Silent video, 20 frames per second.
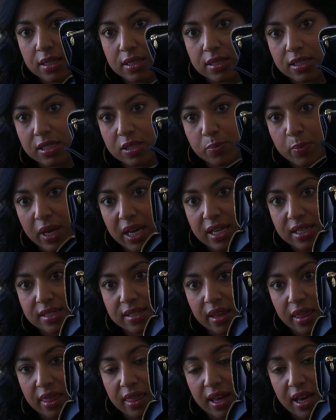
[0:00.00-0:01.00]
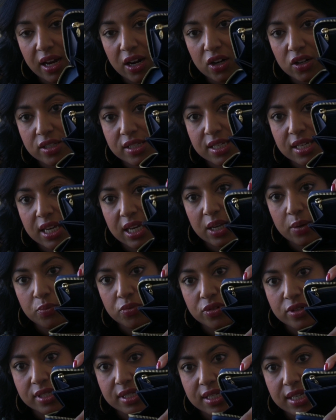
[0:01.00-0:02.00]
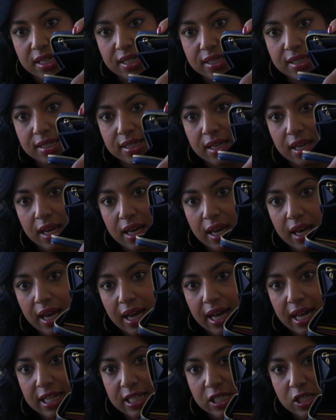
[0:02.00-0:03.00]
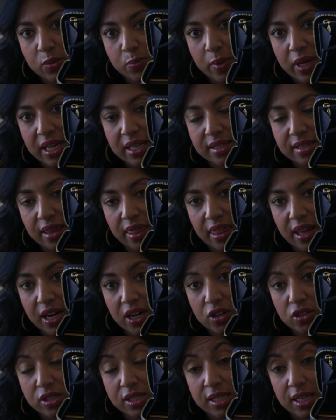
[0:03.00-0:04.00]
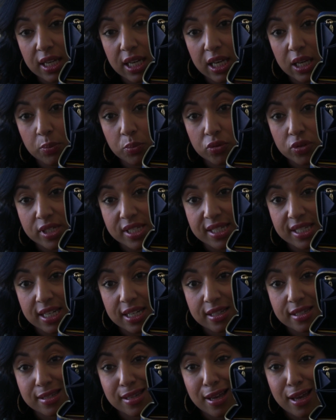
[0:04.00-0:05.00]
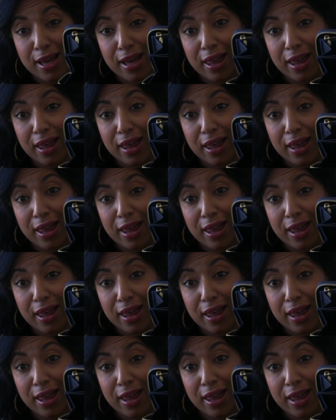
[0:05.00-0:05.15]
space there to keep receipts, and space there to keep receipts.